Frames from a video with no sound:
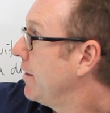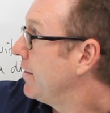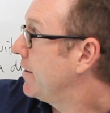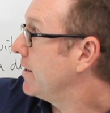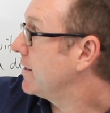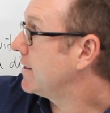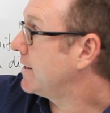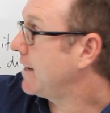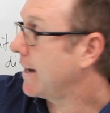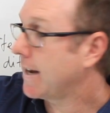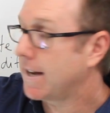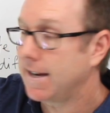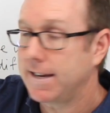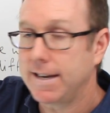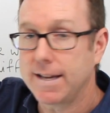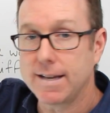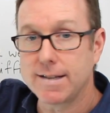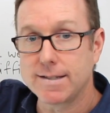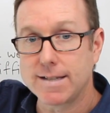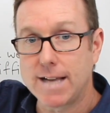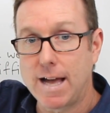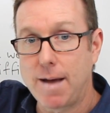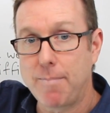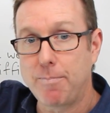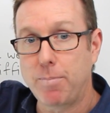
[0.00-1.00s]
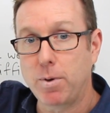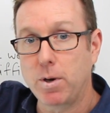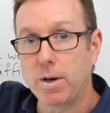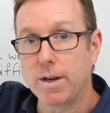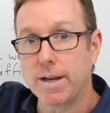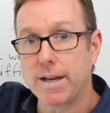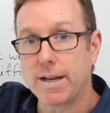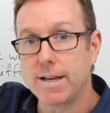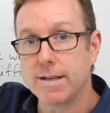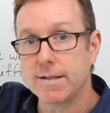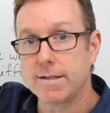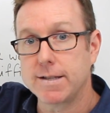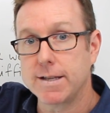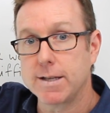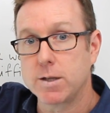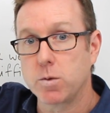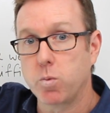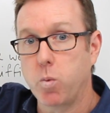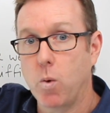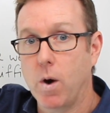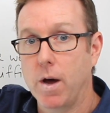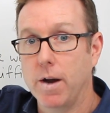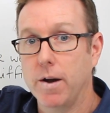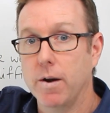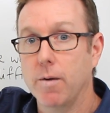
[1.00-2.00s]
The second example is
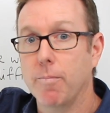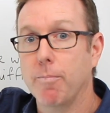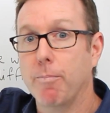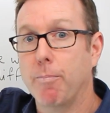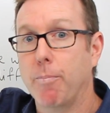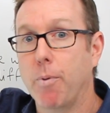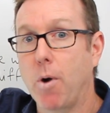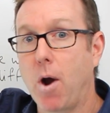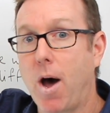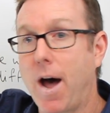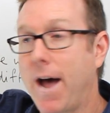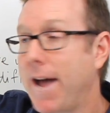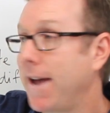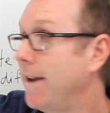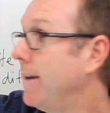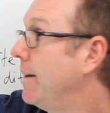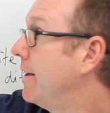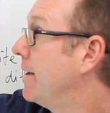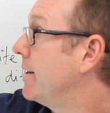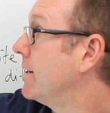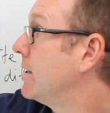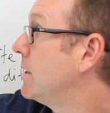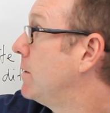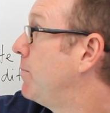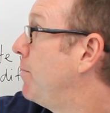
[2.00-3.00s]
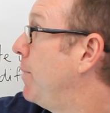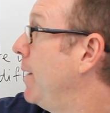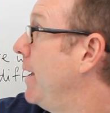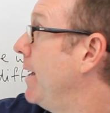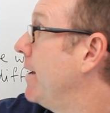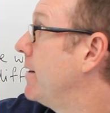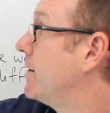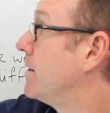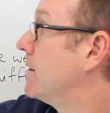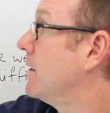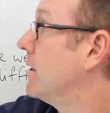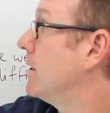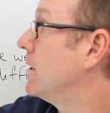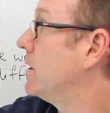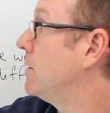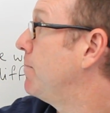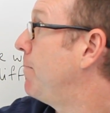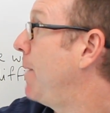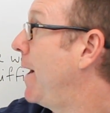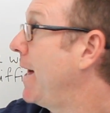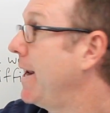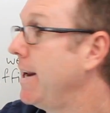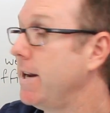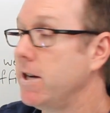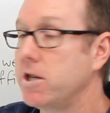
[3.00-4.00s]
this one. Brian speaks
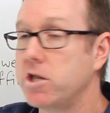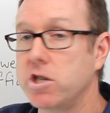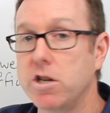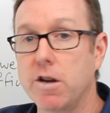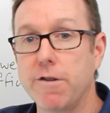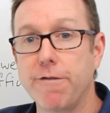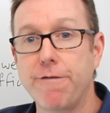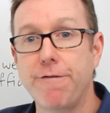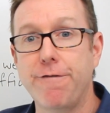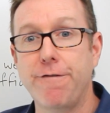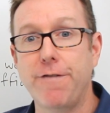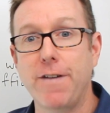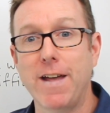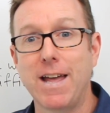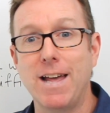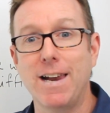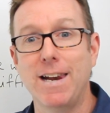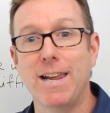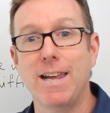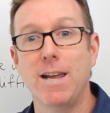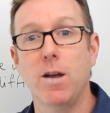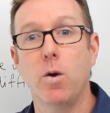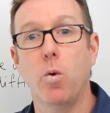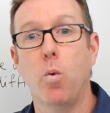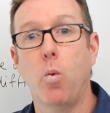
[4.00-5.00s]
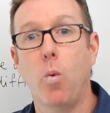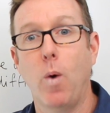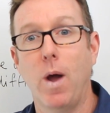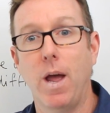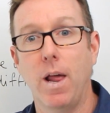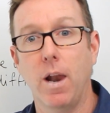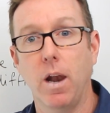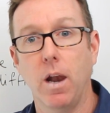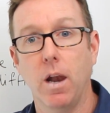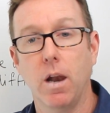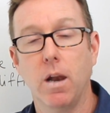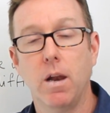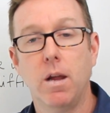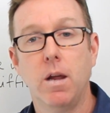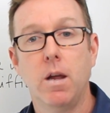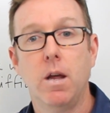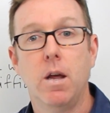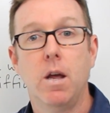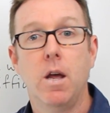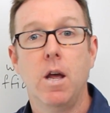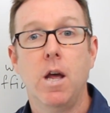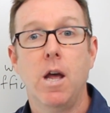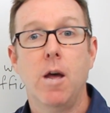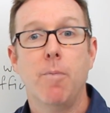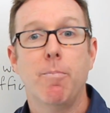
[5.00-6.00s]
Spanish fairly well.
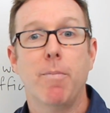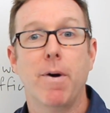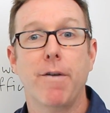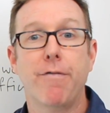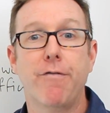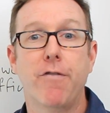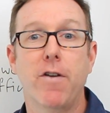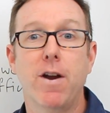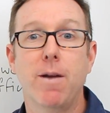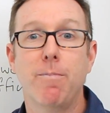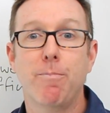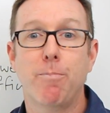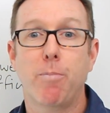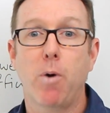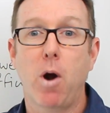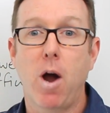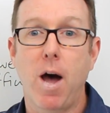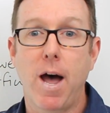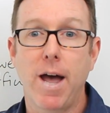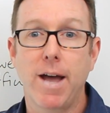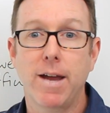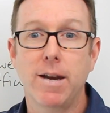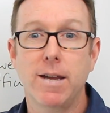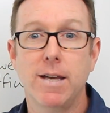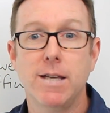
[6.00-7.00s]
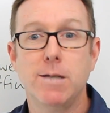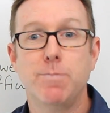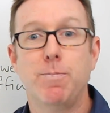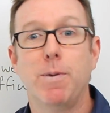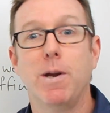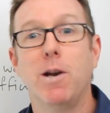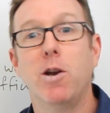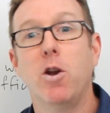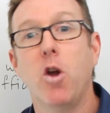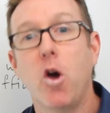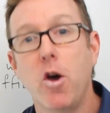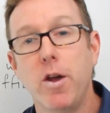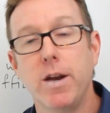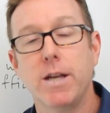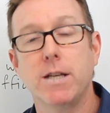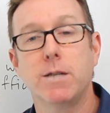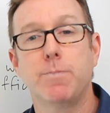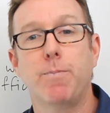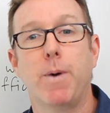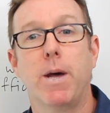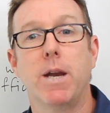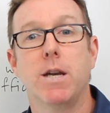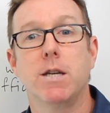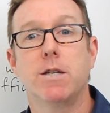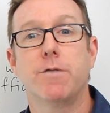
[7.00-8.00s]
My friend Brian, he's been learning
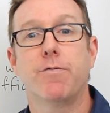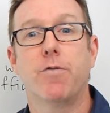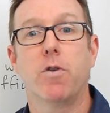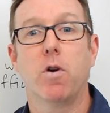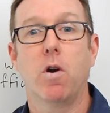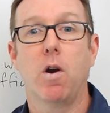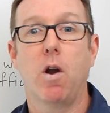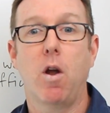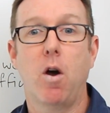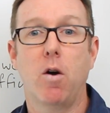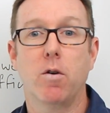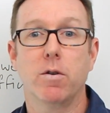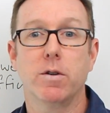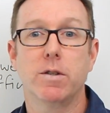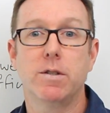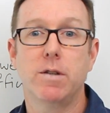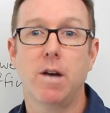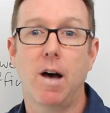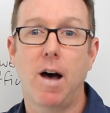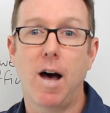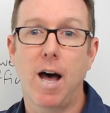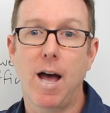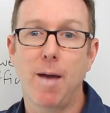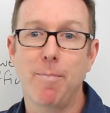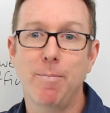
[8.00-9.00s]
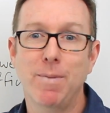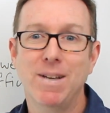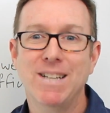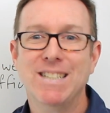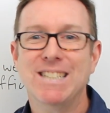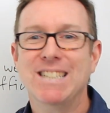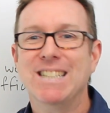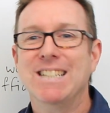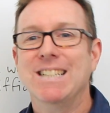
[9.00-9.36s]
Spanish for a long time.